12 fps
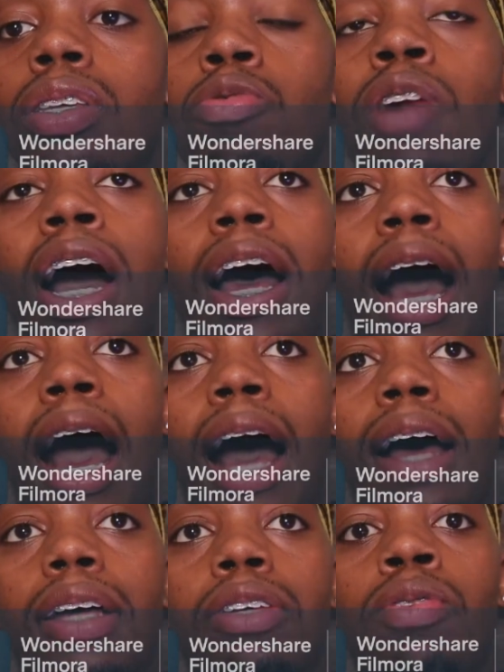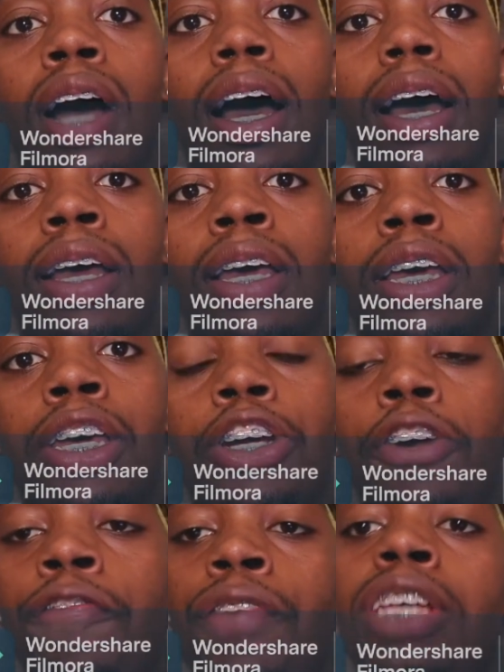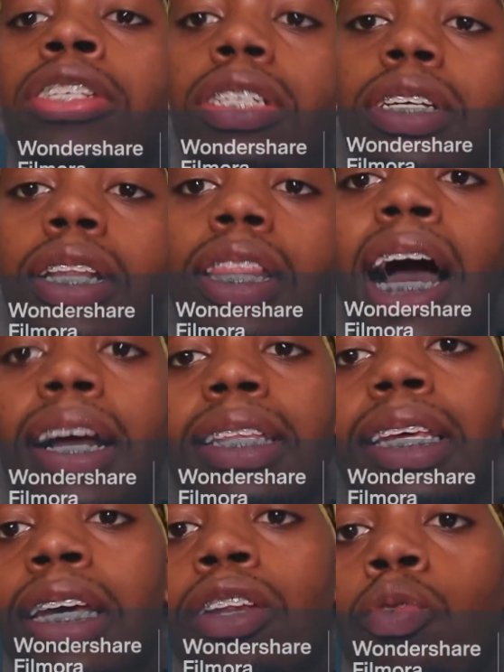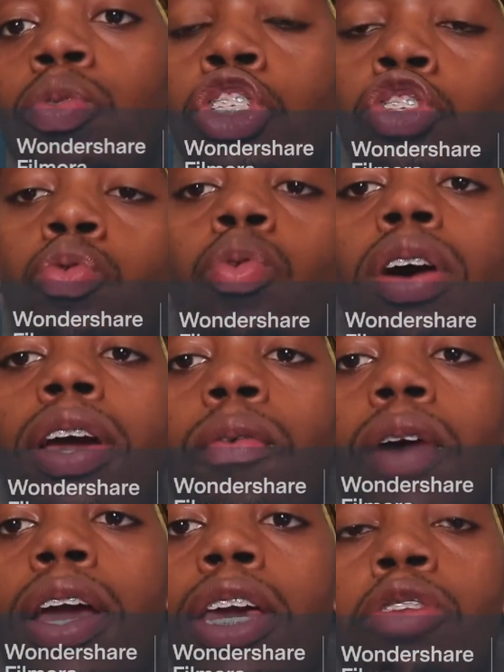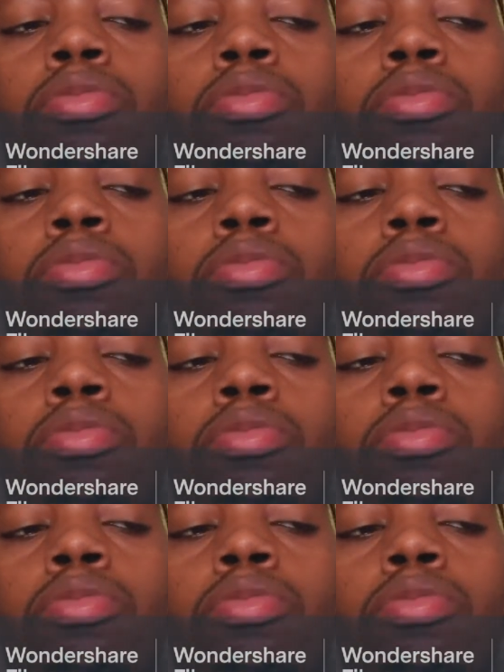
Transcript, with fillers: You got uh, you got your vision locked in on what you want, right?